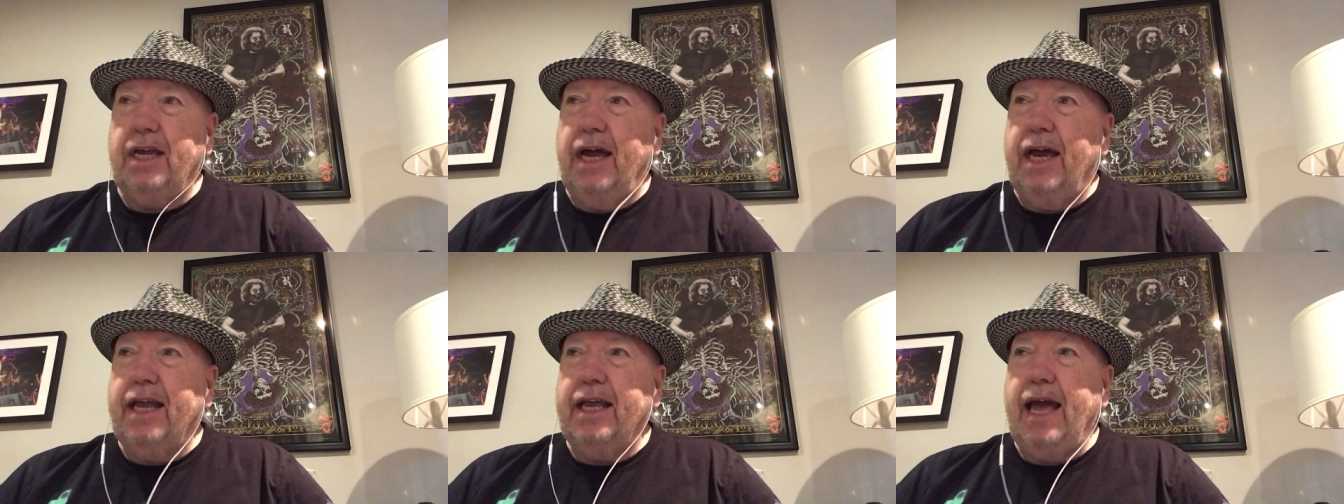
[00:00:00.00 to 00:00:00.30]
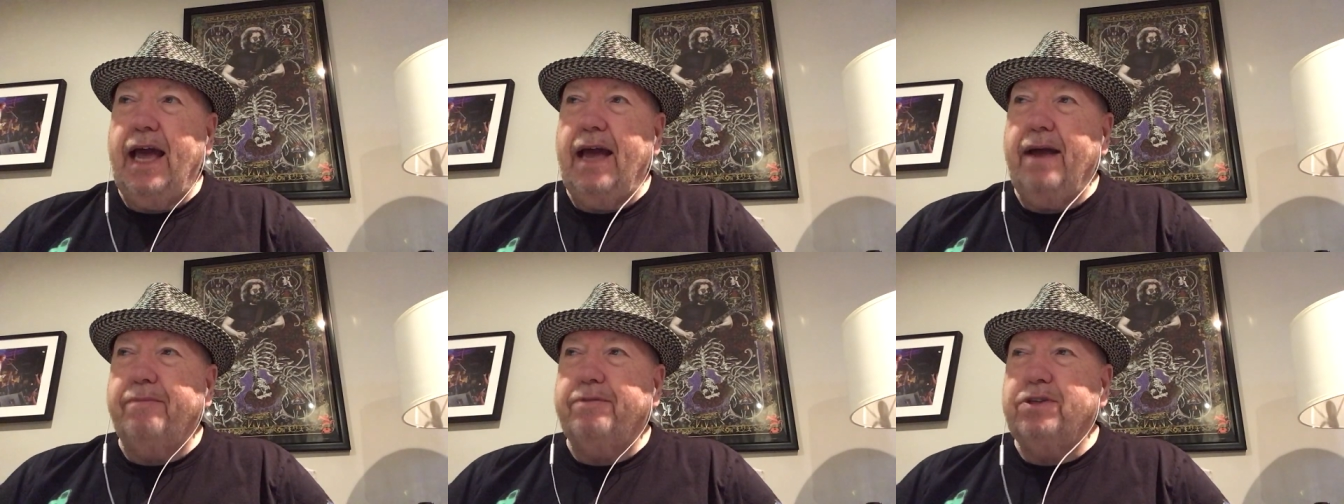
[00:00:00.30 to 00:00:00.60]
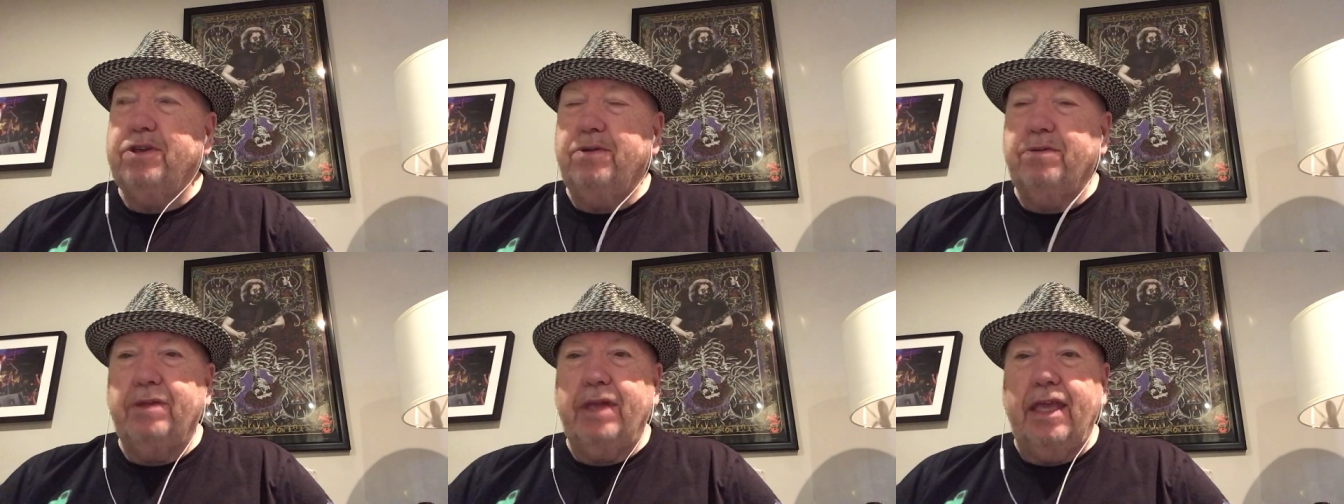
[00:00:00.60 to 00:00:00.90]
I
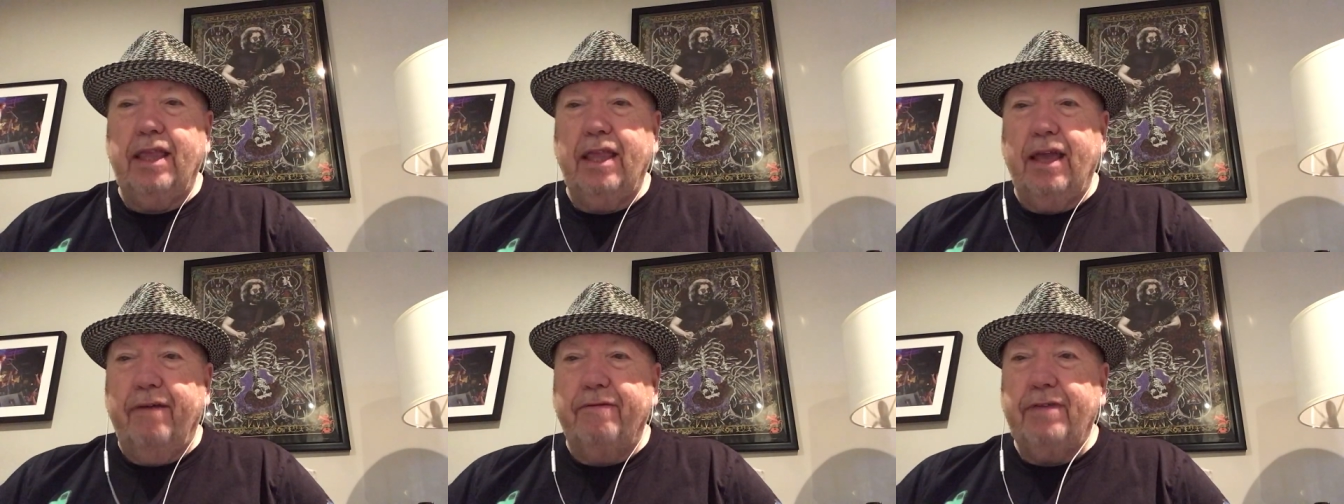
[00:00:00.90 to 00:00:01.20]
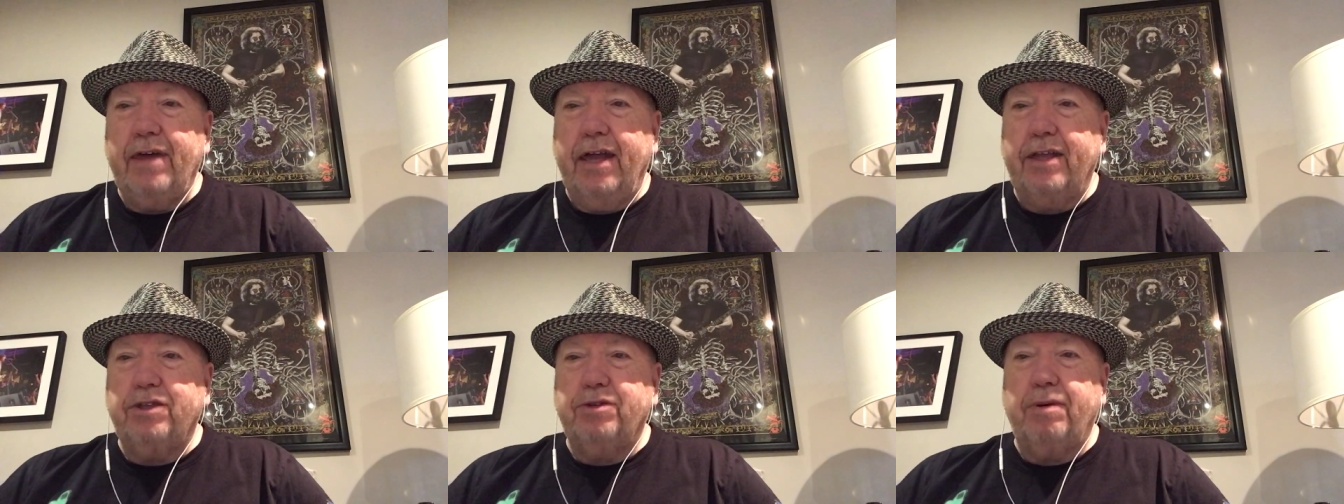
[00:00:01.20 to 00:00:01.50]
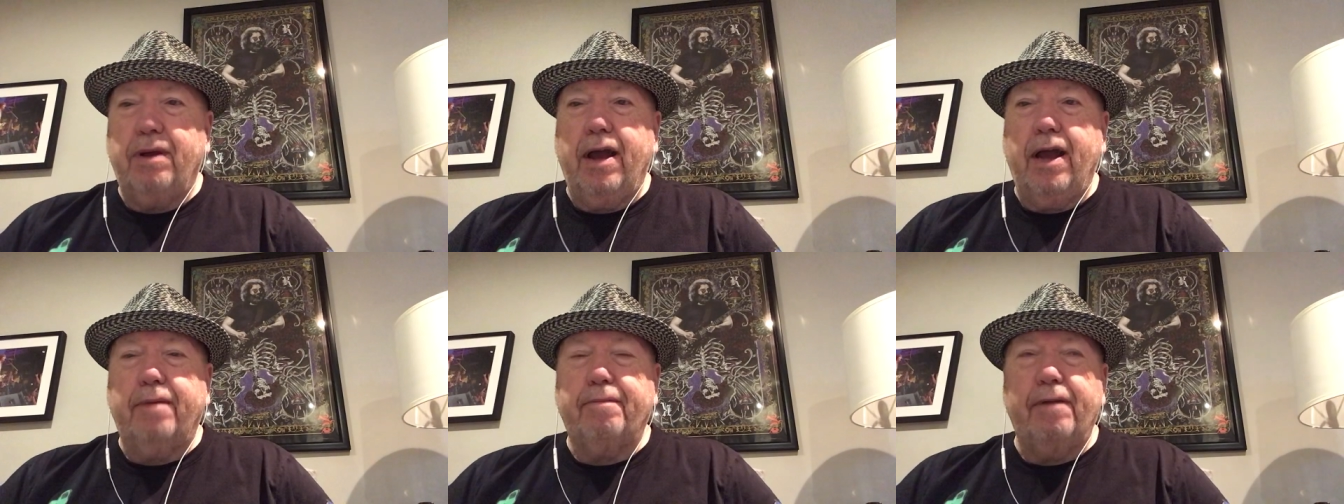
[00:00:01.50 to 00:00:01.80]
absolutely love that
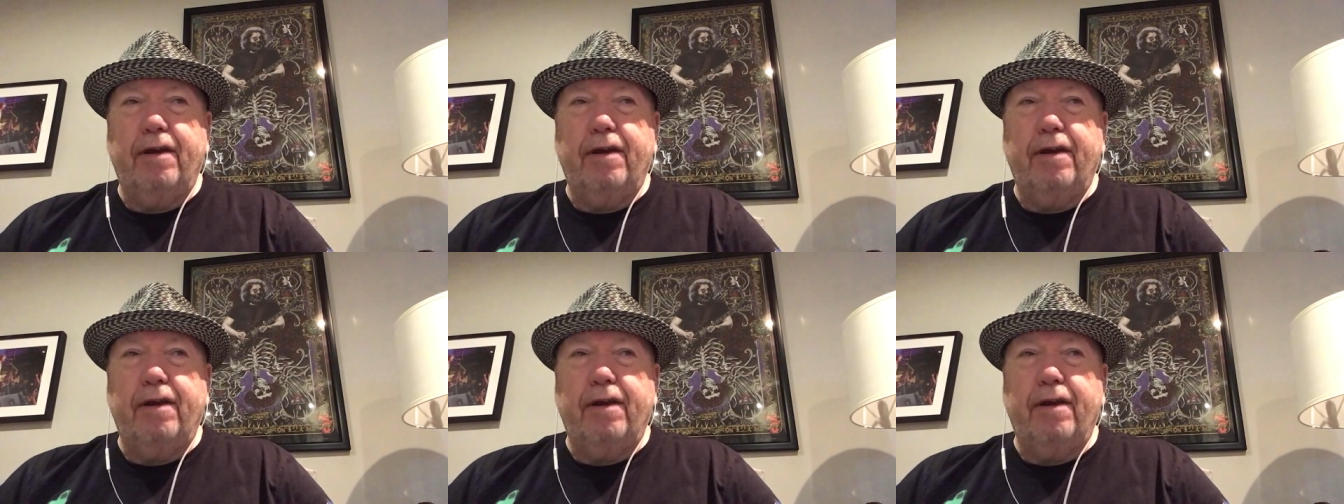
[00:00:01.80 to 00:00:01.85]
track.